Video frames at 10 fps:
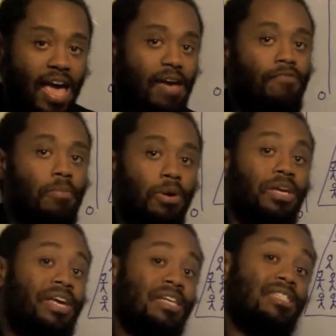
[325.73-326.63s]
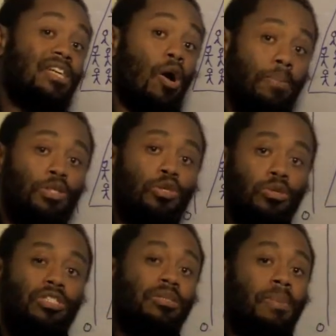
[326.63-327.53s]
everybody gets the
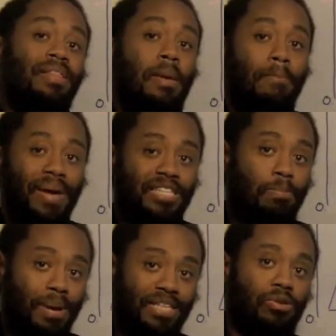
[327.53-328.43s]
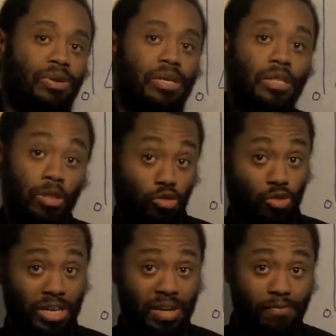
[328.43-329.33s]
opportunity to make their best better in the
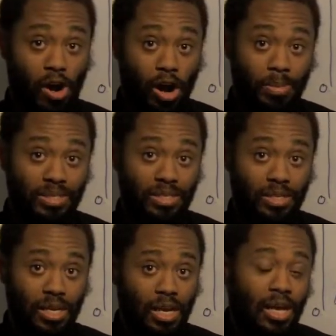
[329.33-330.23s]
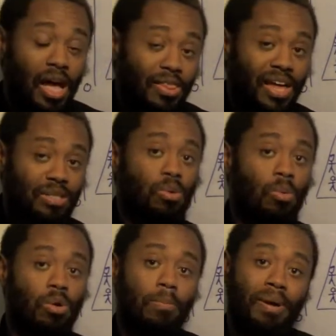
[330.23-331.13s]
3d environment and that's
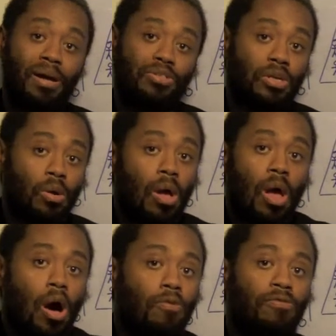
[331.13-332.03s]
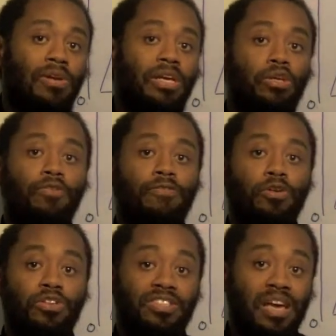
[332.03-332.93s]
what we're about so hopefully you
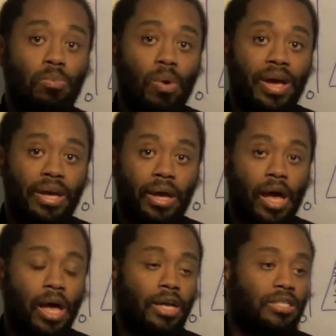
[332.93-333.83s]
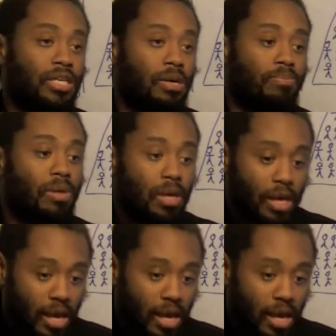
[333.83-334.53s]
feel the same way and um,